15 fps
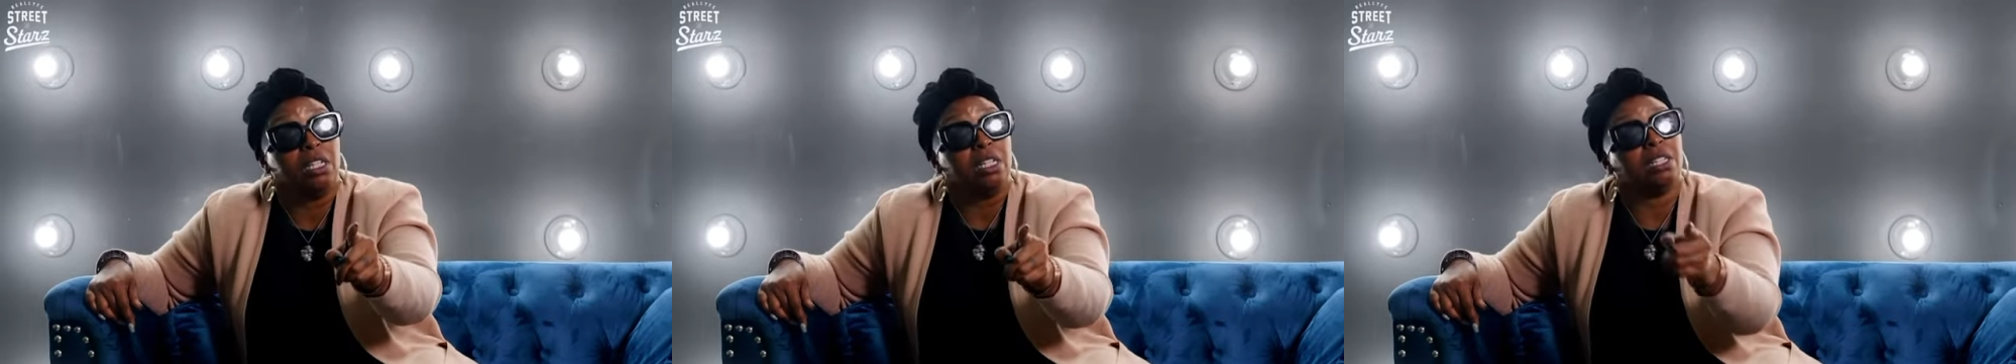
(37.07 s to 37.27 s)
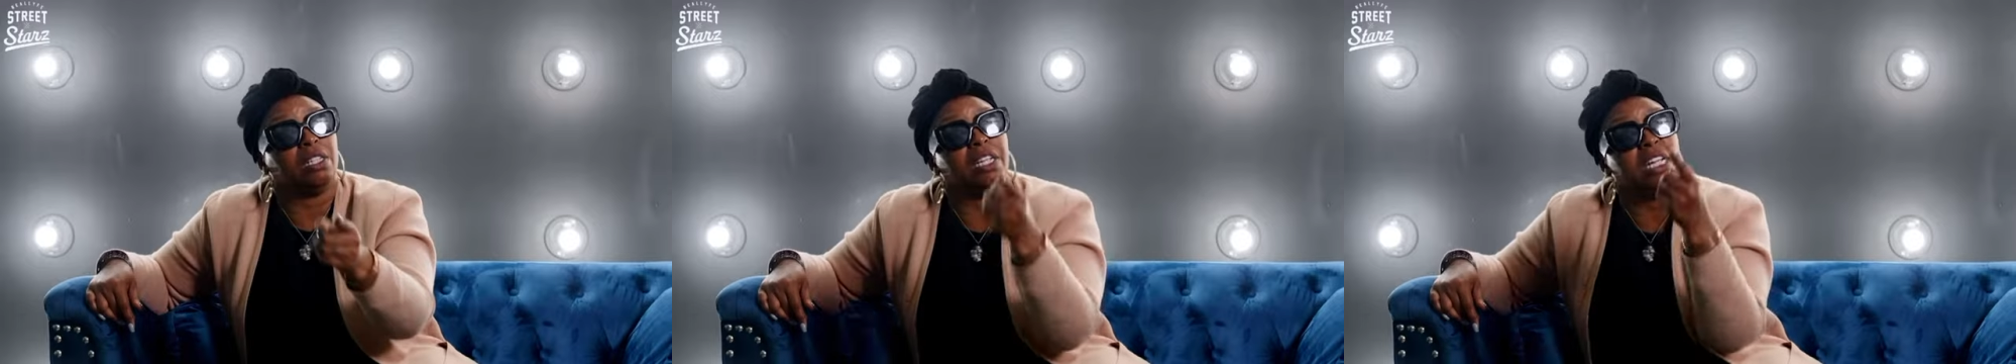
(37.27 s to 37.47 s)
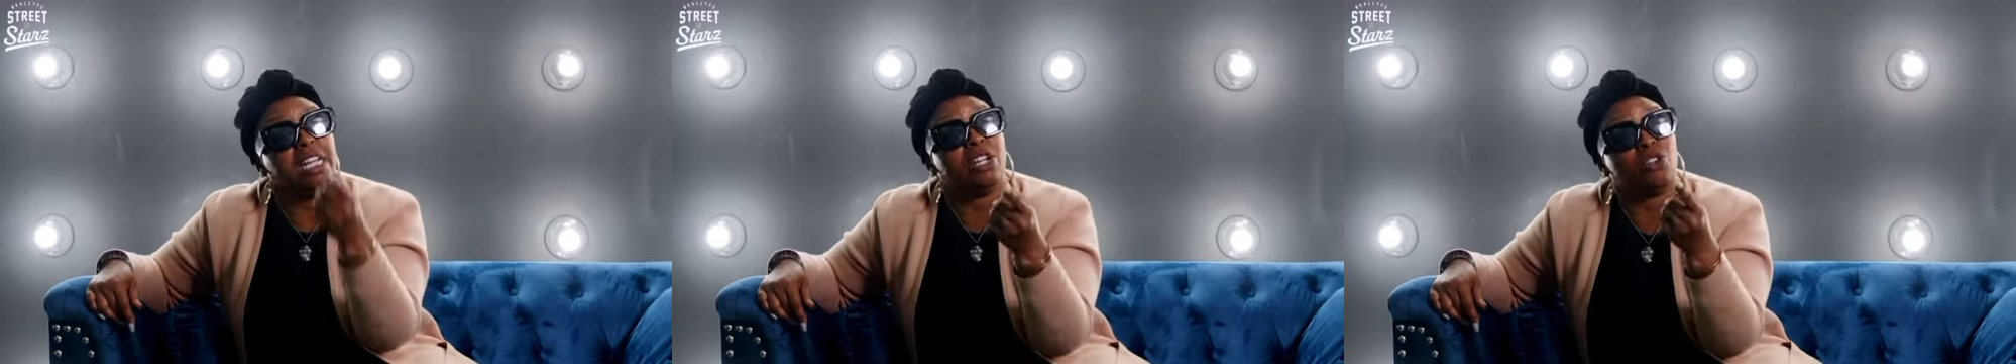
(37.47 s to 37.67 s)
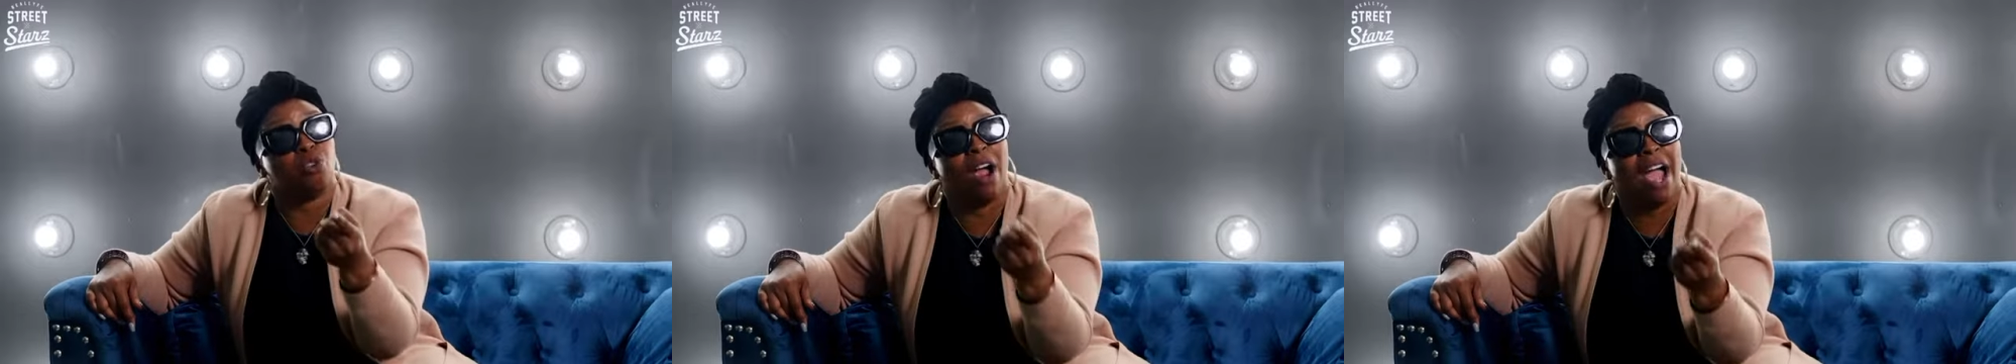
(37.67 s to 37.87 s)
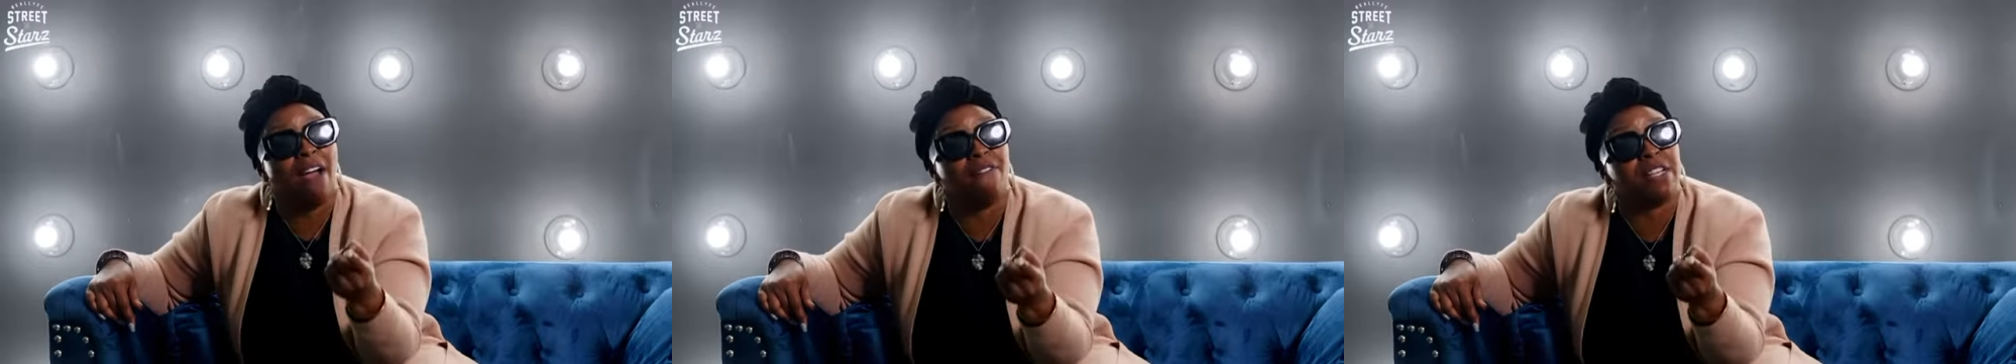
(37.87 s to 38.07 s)
Lenny
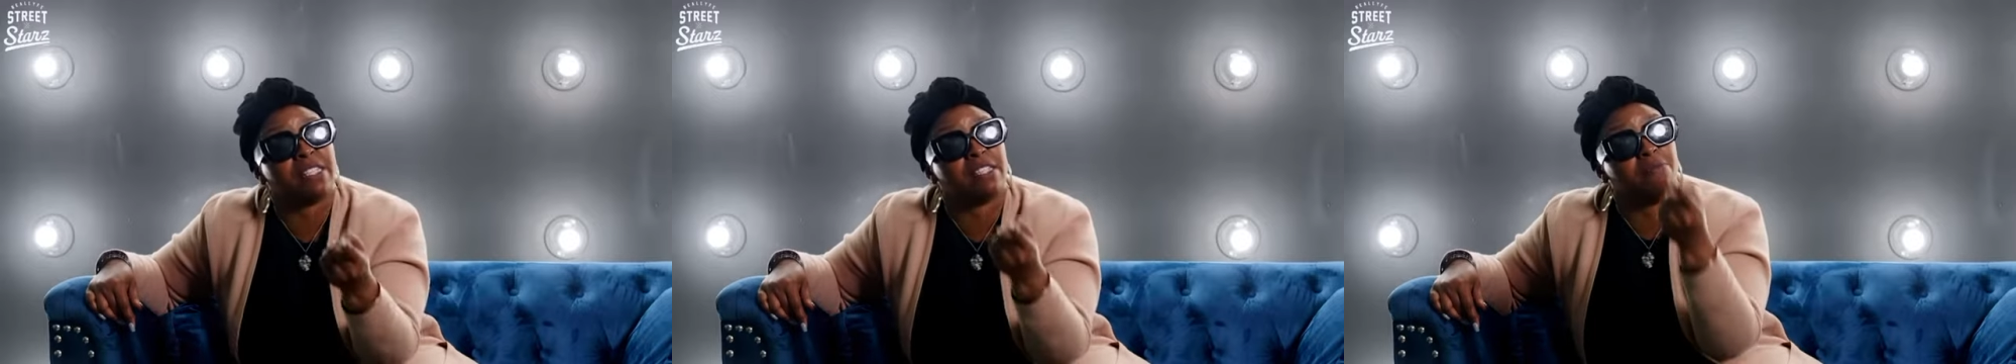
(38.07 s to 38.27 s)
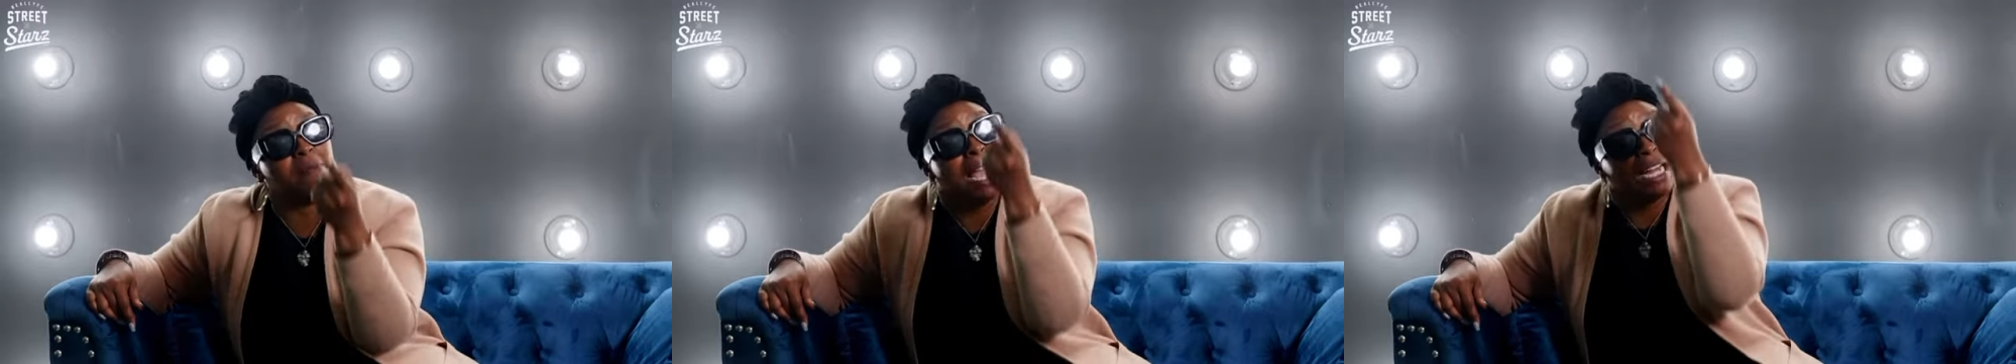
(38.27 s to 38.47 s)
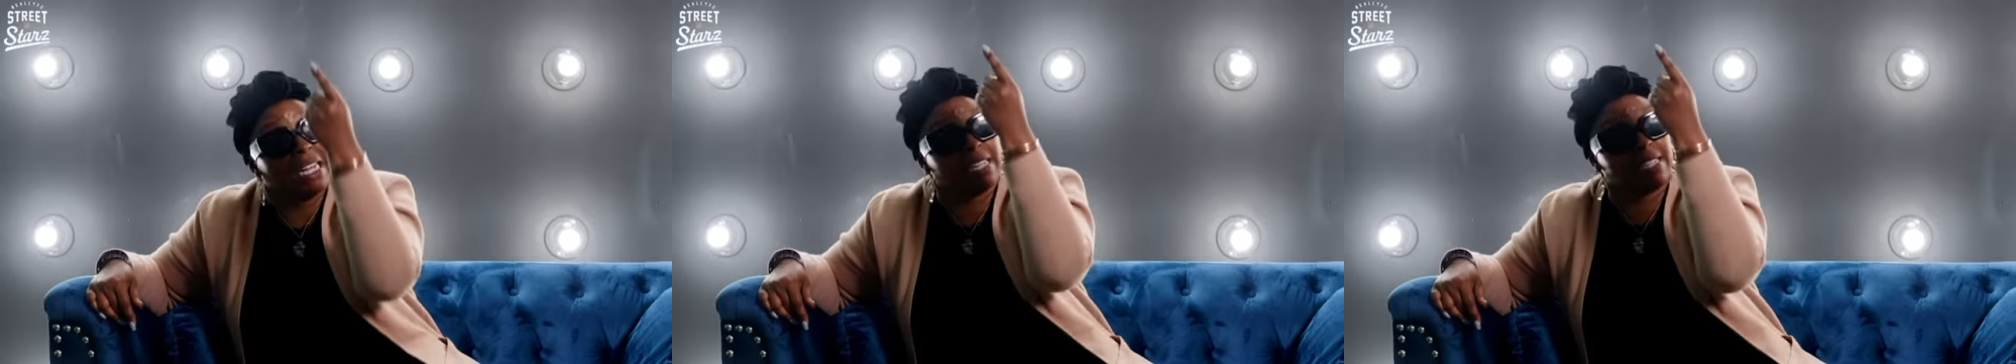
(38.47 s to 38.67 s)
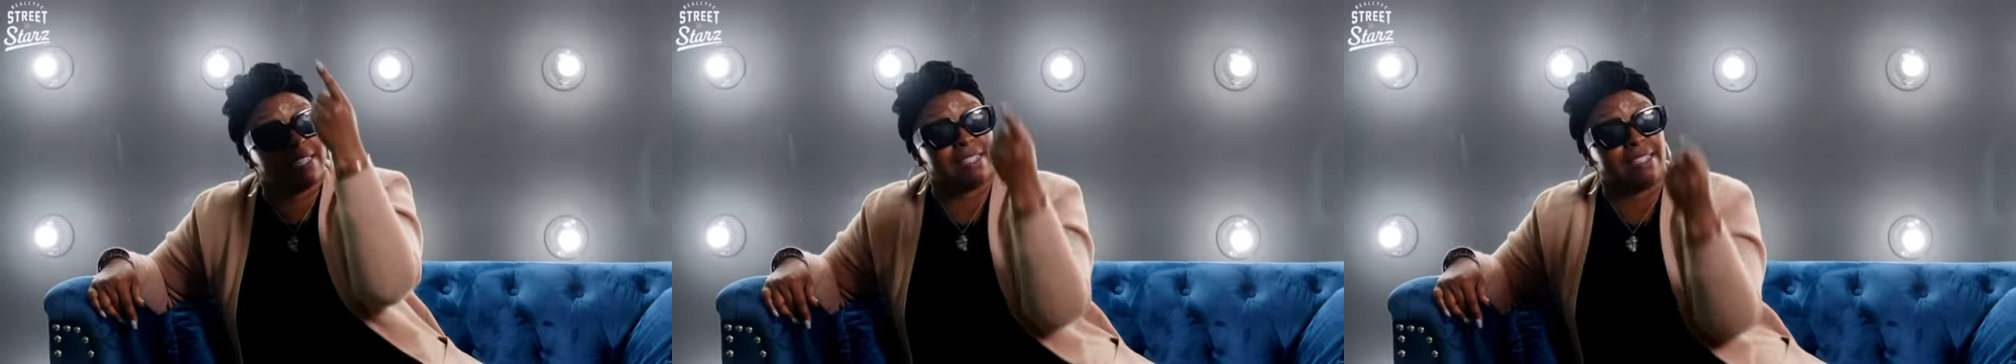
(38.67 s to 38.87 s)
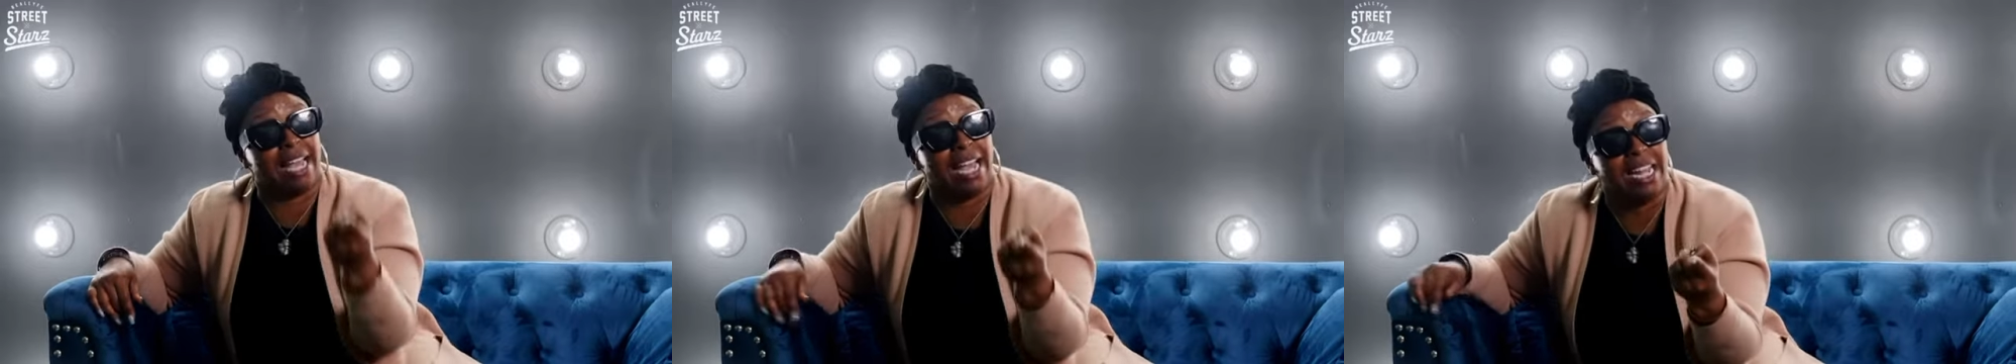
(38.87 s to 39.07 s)
Kravitz made a
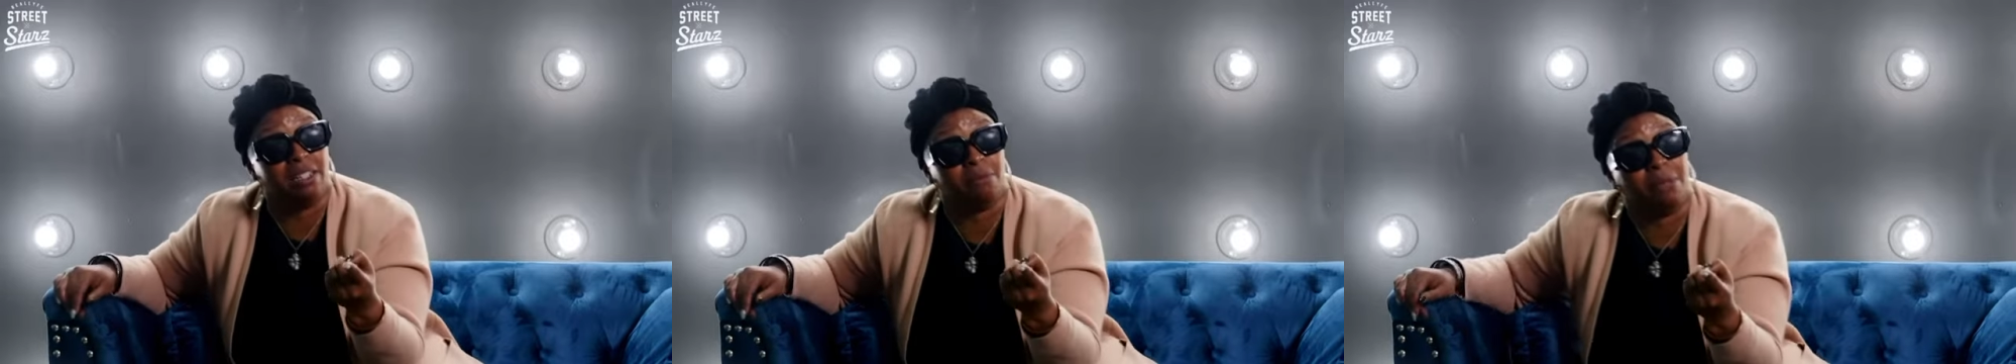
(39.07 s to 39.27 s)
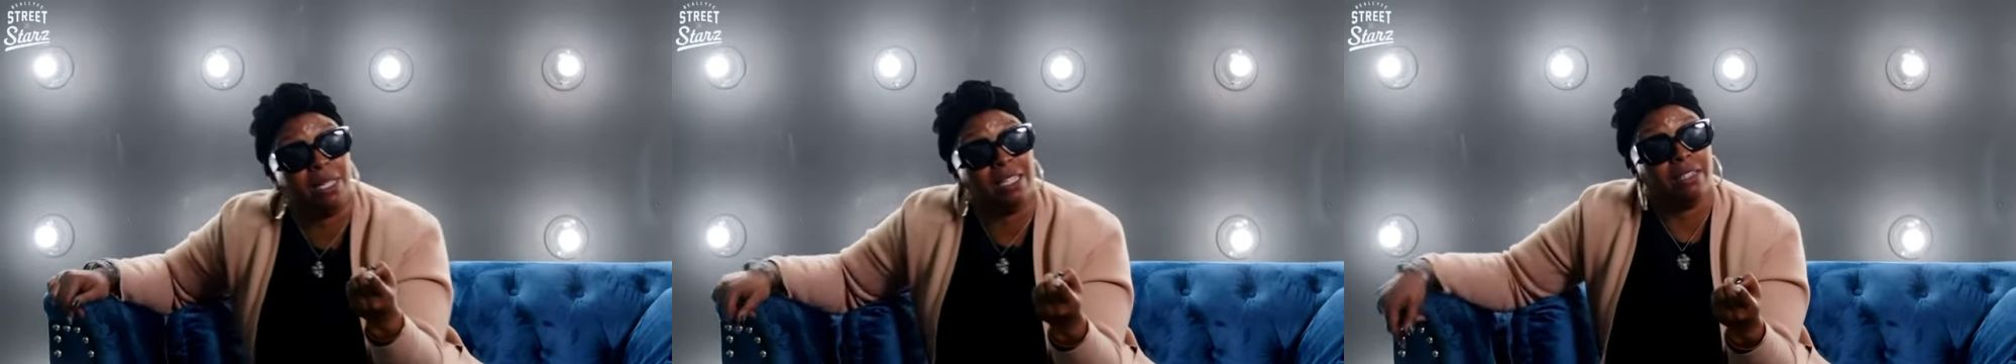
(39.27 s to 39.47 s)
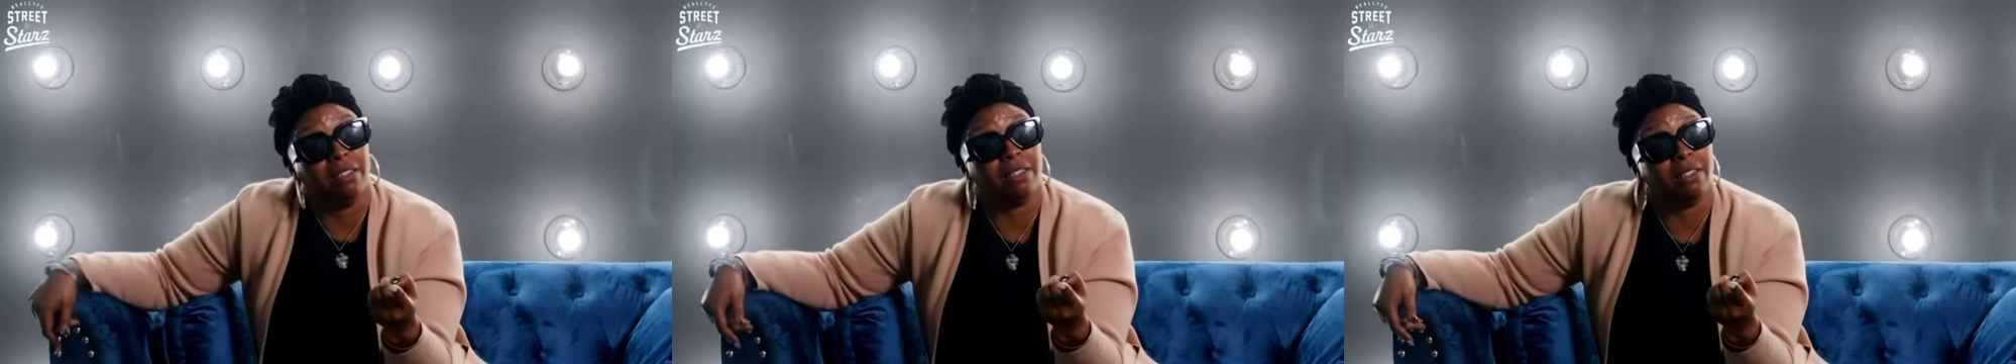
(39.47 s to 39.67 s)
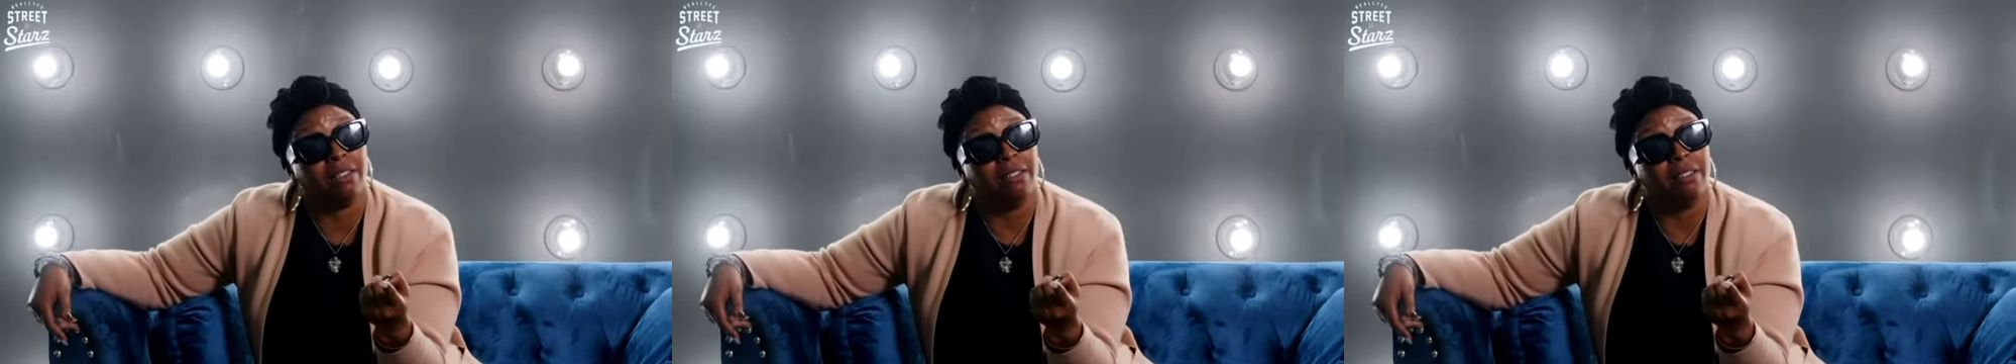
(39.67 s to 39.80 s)
statement,